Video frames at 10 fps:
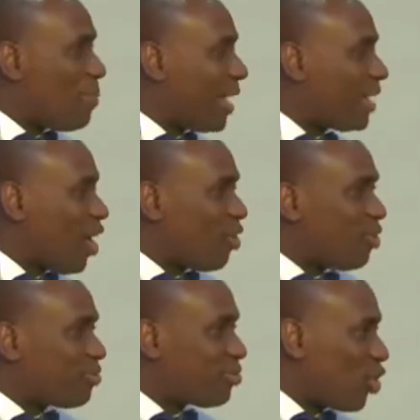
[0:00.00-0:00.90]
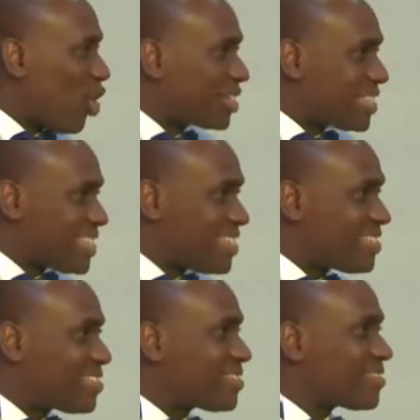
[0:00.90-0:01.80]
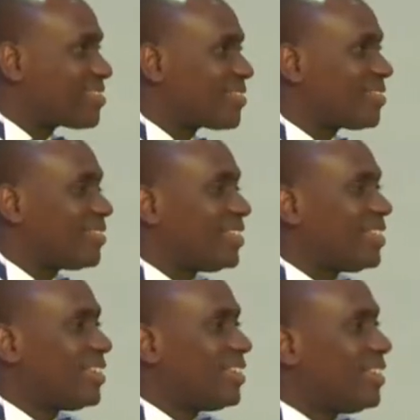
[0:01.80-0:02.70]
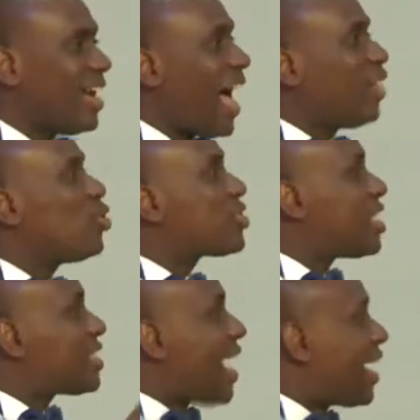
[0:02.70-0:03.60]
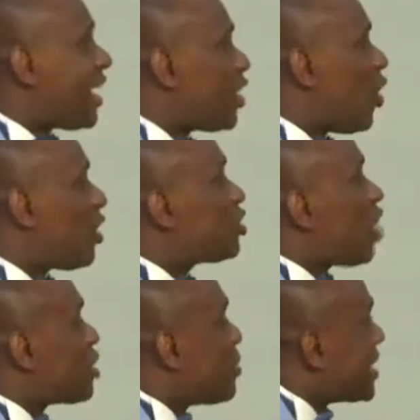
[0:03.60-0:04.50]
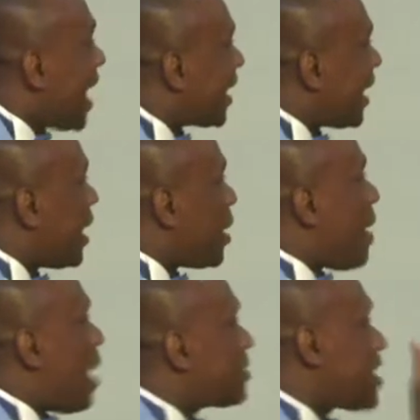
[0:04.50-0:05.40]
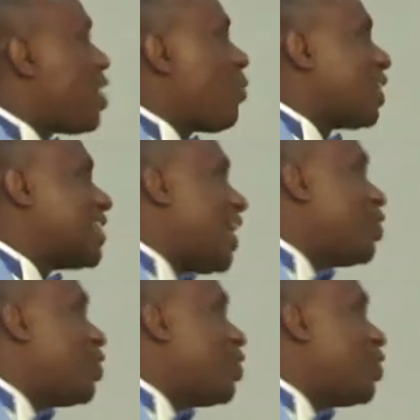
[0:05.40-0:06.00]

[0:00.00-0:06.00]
manner of wrong things. Are you still thanking God? Just be thanking Him. I'm saying what I